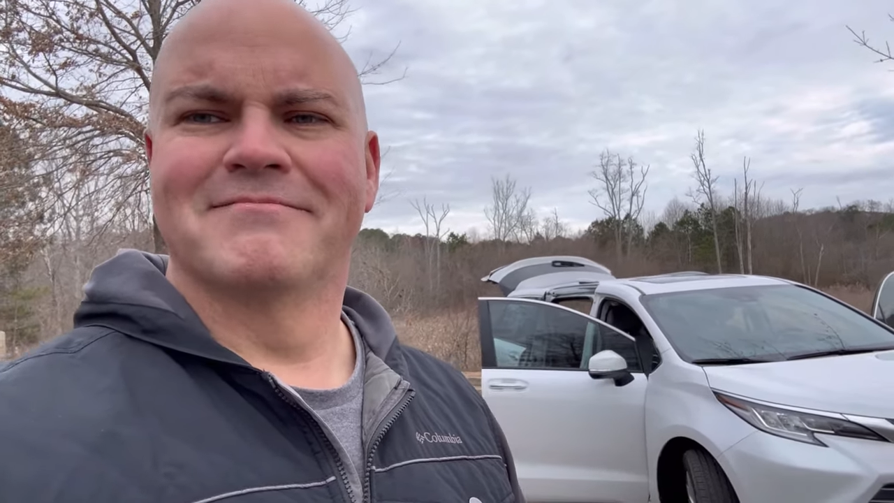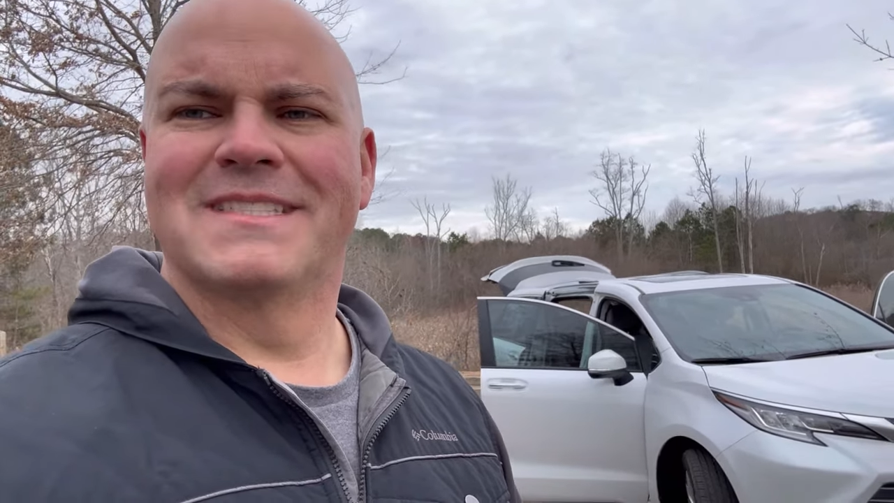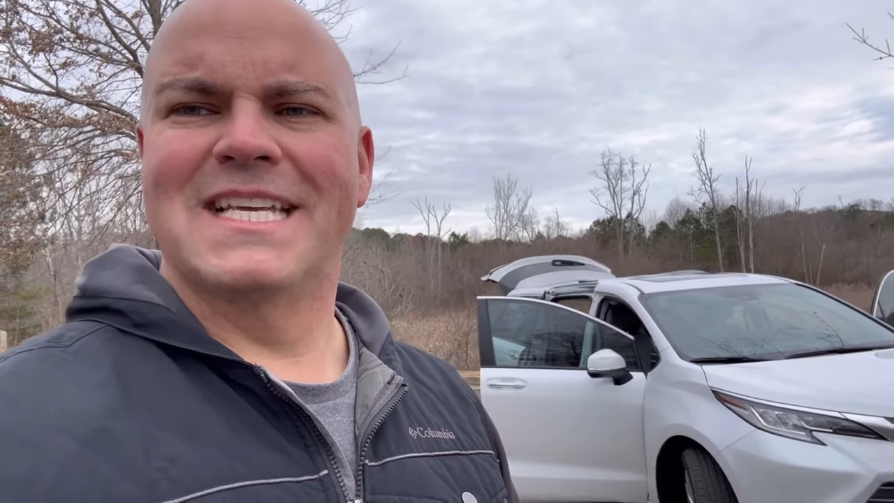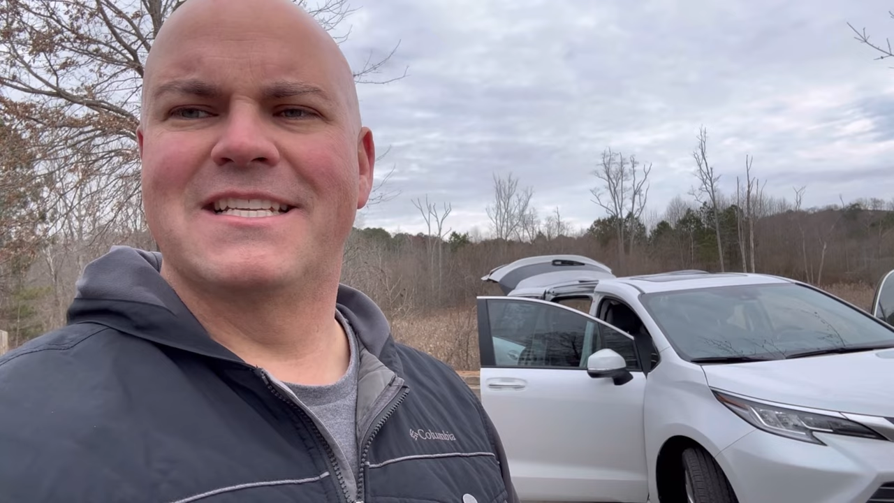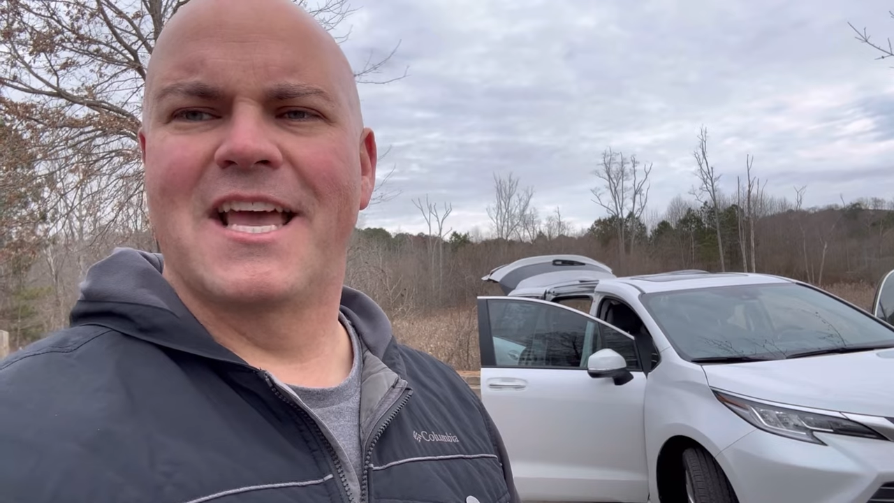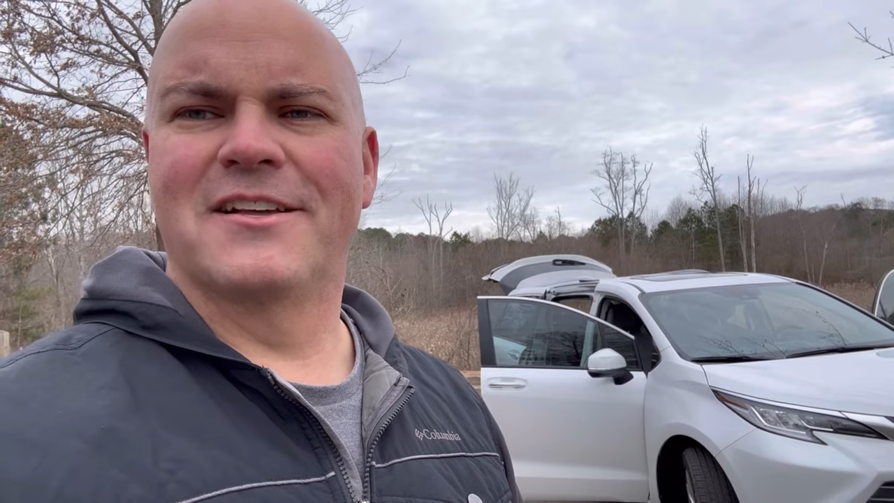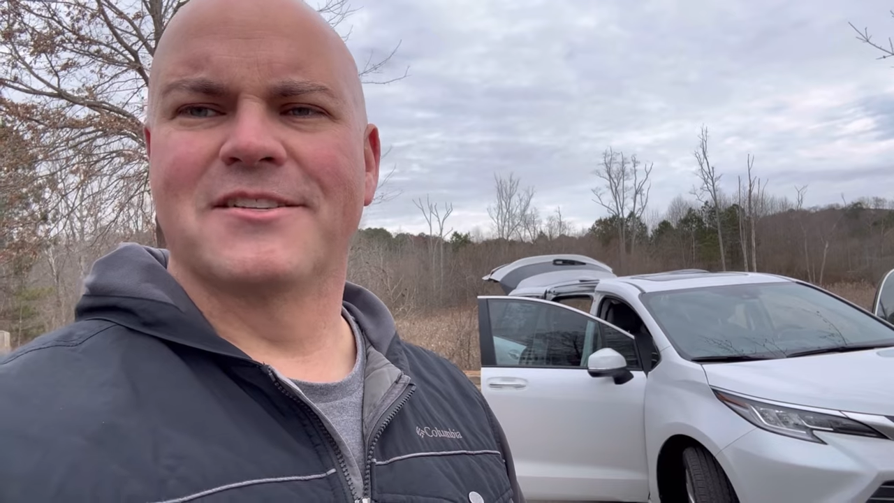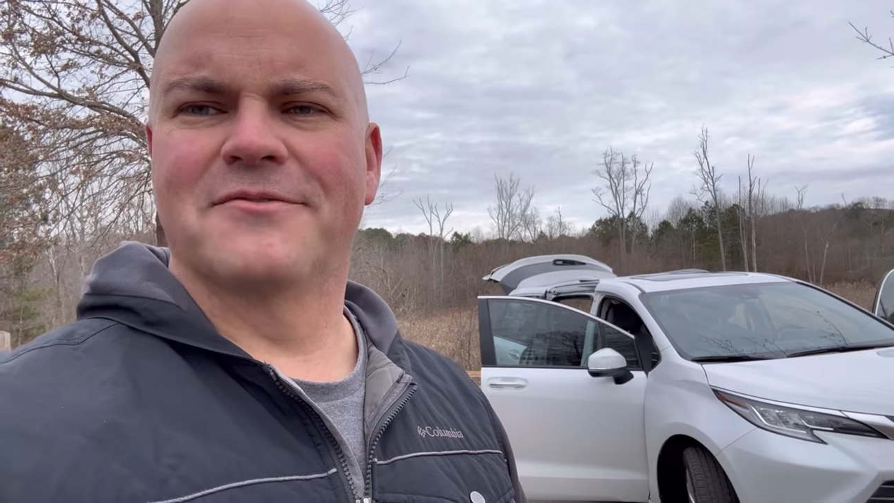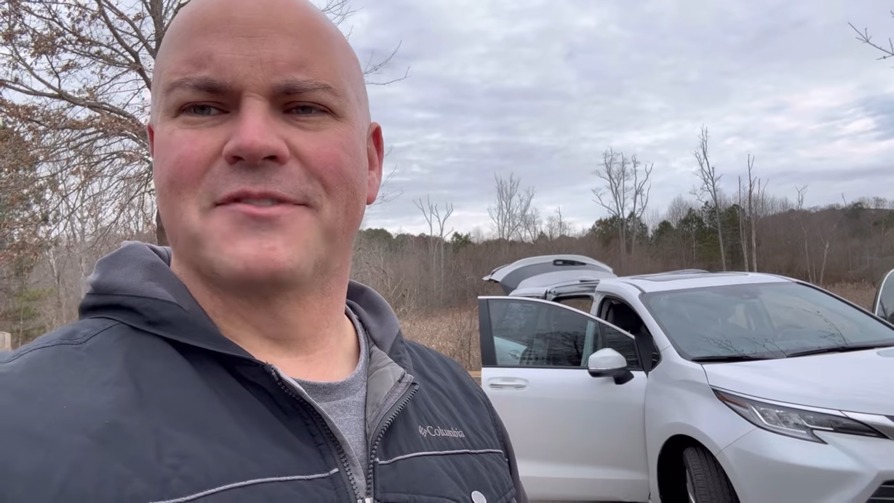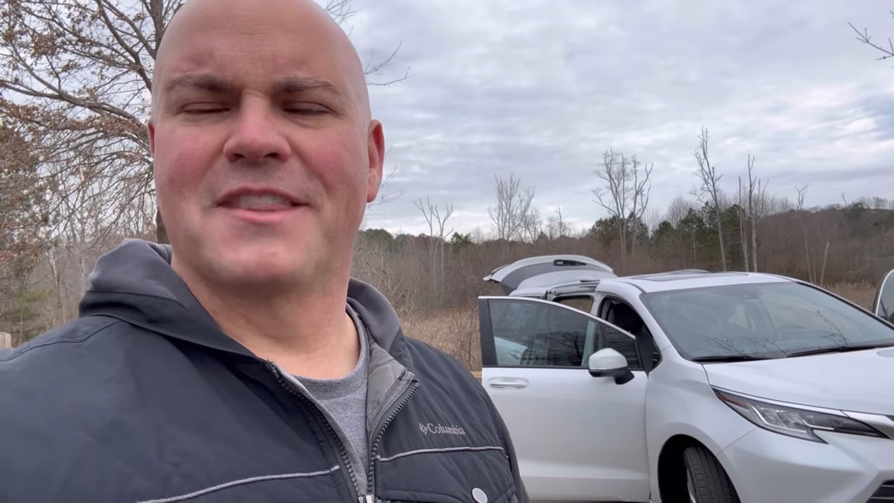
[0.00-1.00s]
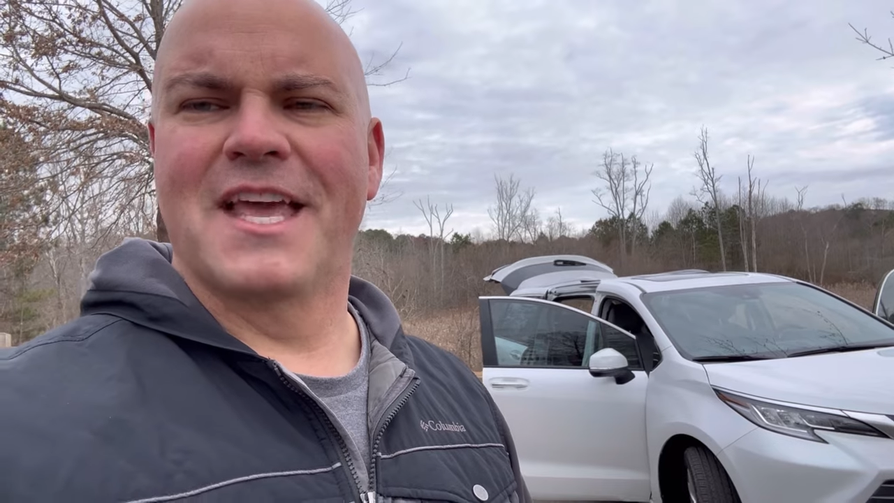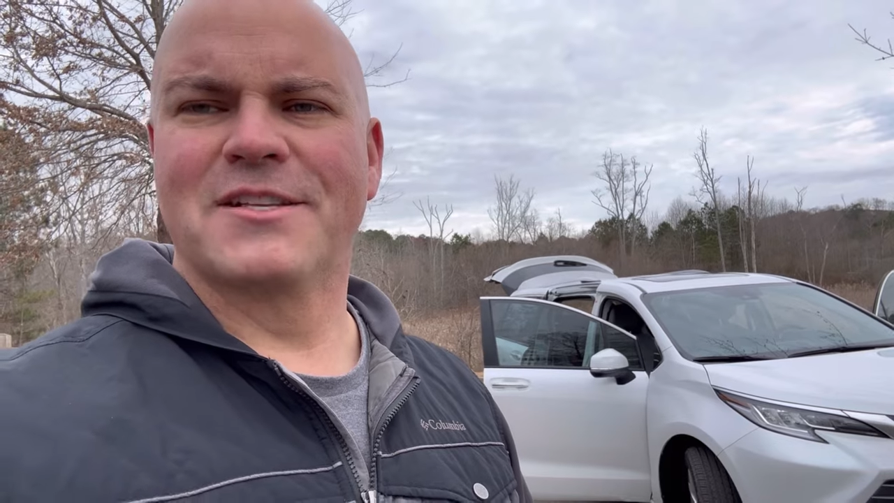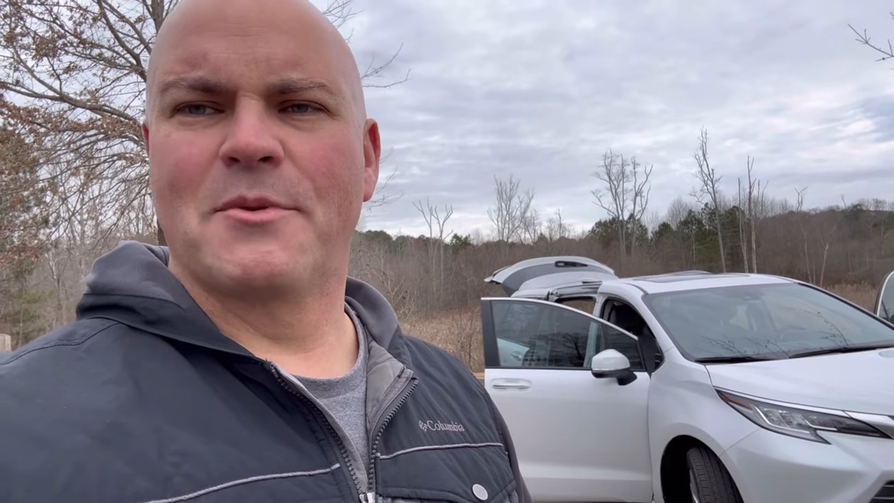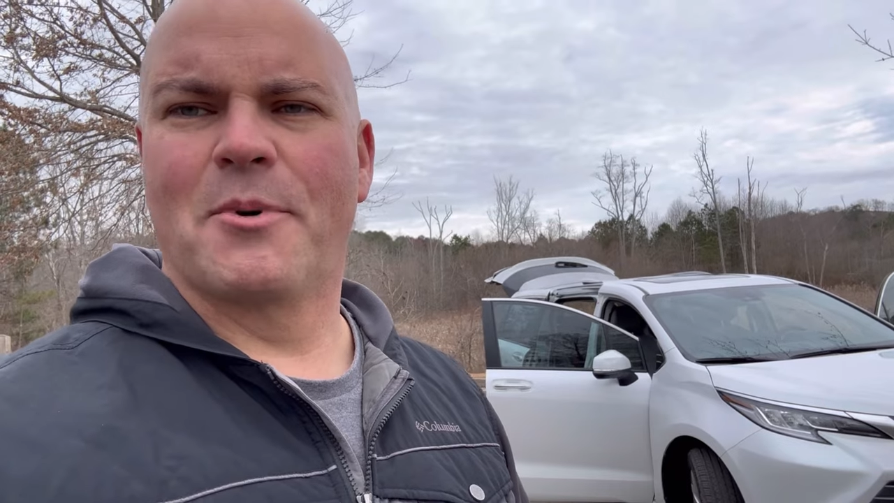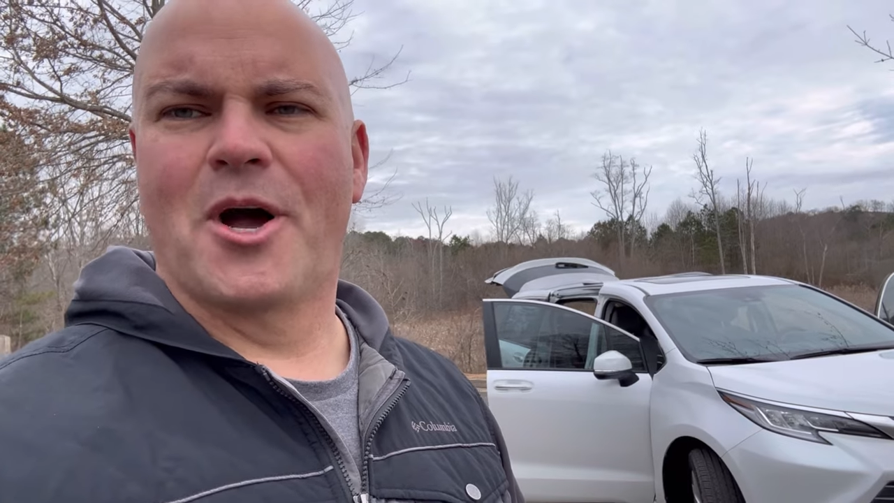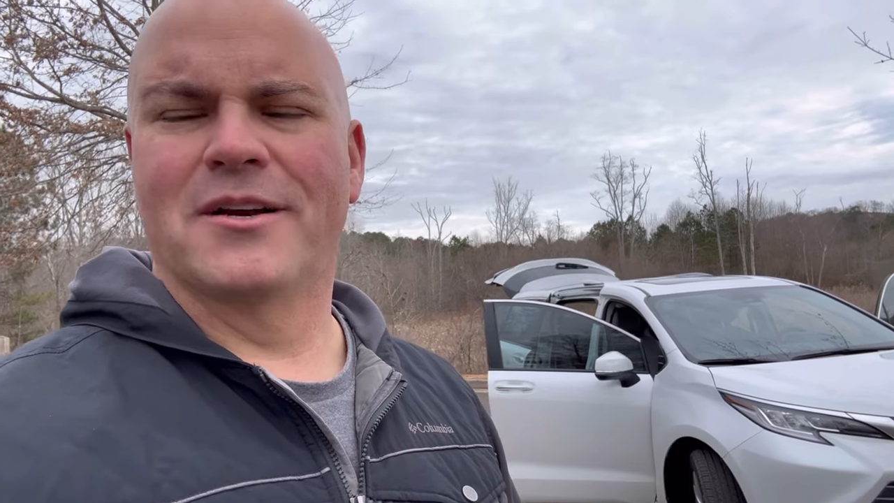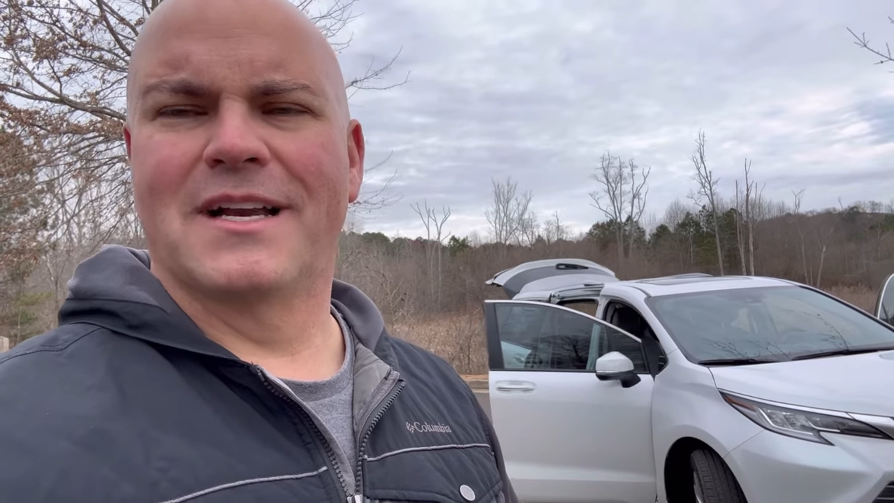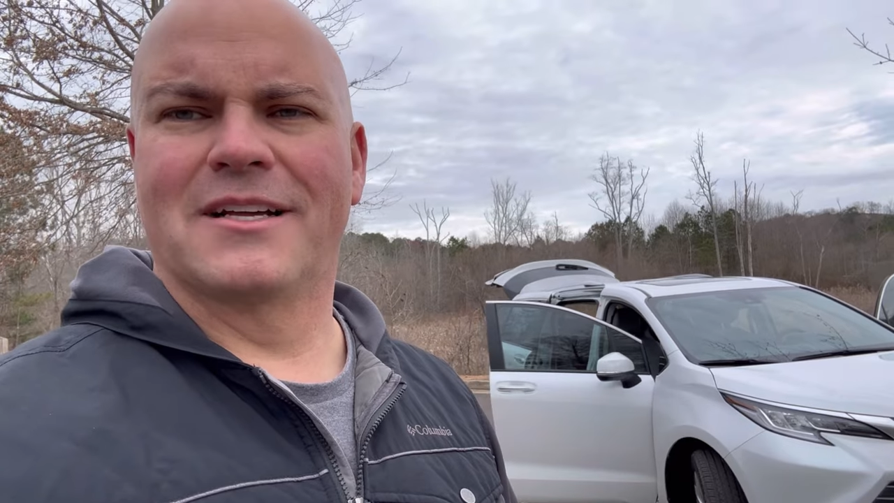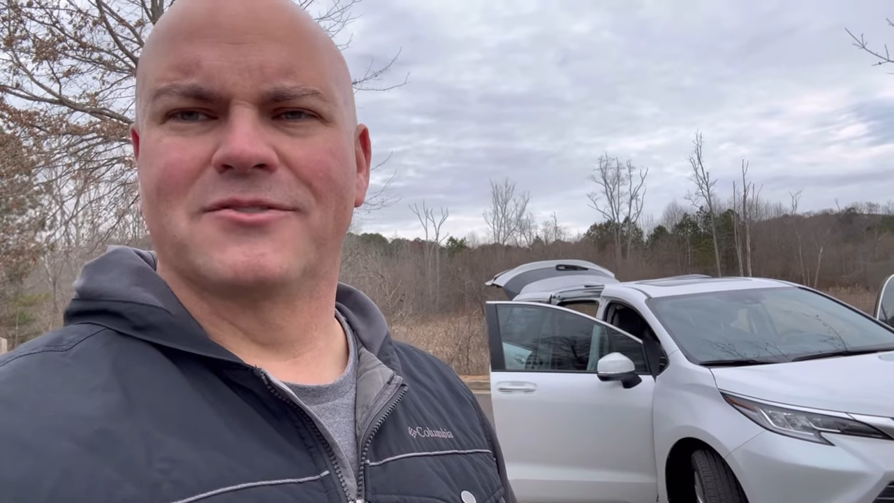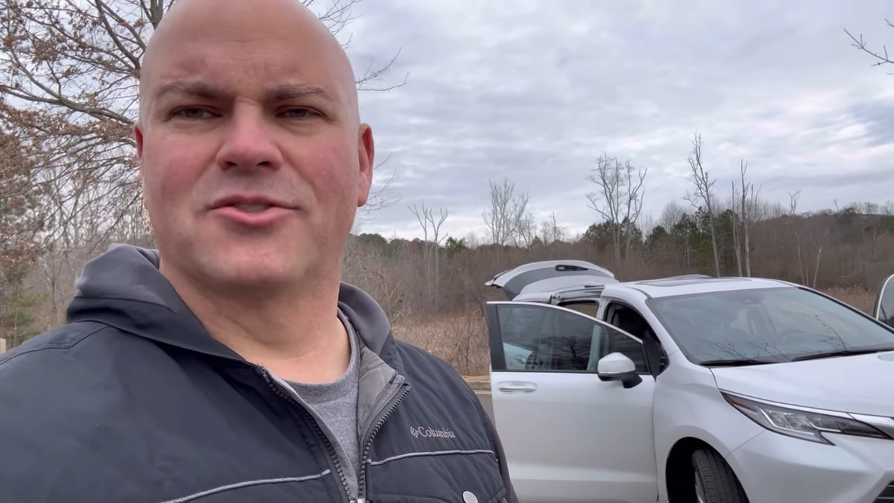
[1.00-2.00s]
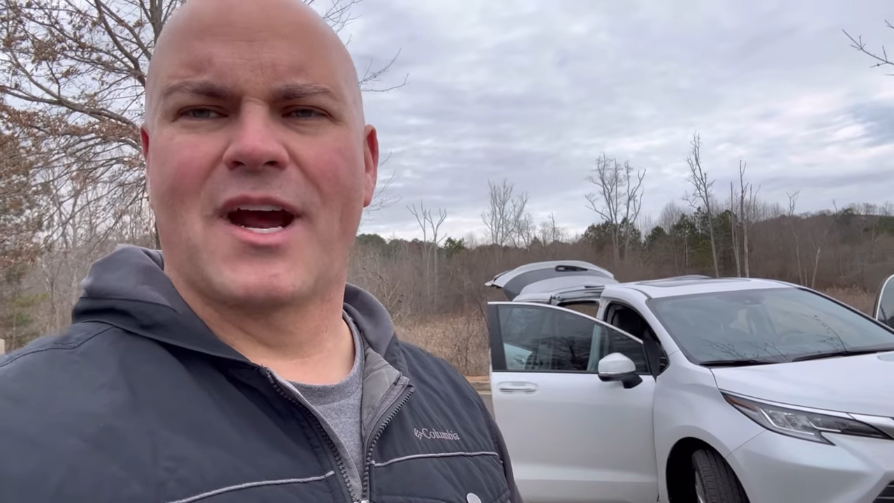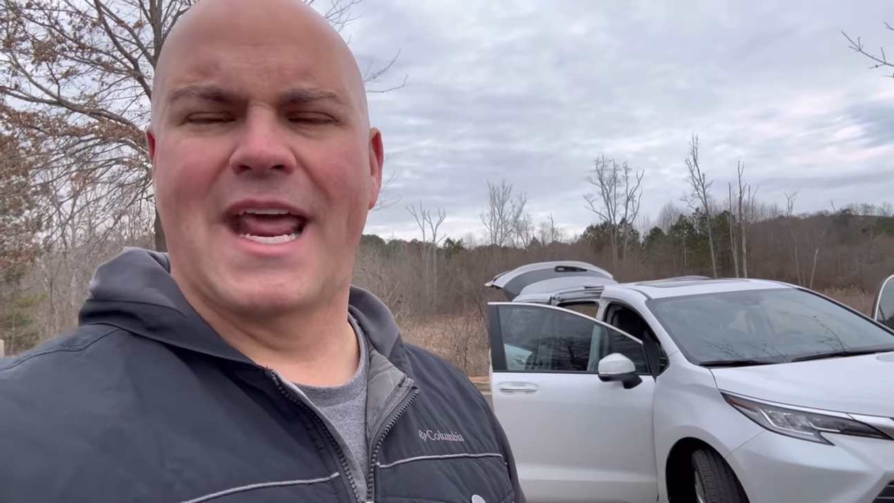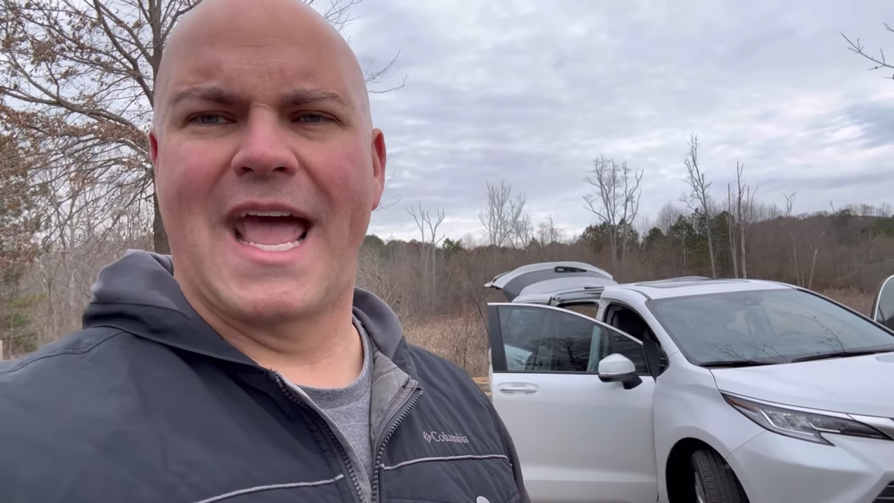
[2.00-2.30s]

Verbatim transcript: details of the things we bought and I'll try to